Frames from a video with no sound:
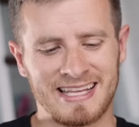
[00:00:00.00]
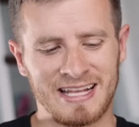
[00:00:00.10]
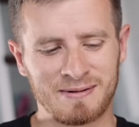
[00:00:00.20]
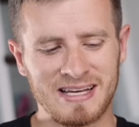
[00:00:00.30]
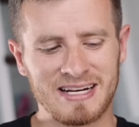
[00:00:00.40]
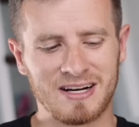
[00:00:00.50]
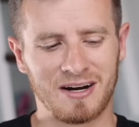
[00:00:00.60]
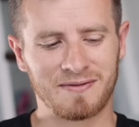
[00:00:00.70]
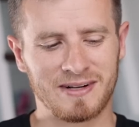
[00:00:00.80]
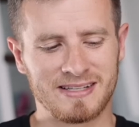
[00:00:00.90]
And I was at a
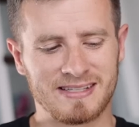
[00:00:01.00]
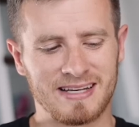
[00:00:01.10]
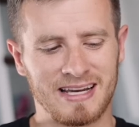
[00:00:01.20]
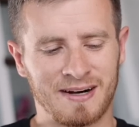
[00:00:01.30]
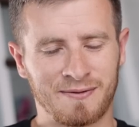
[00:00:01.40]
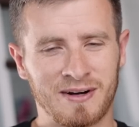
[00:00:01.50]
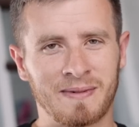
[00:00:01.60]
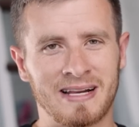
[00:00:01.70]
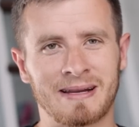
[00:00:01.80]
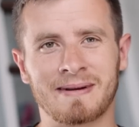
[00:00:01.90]
conference and a friend of
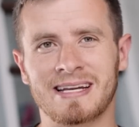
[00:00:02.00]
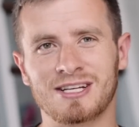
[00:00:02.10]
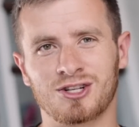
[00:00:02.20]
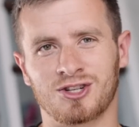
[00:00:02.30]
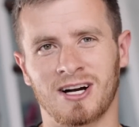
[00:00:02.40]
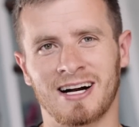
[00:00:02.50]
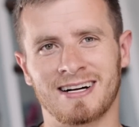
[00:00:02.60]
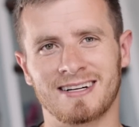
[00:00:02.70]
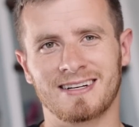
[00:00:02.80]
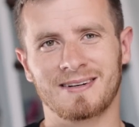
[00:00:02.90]
mine named Heaton
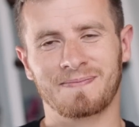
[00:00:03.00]
Shaw,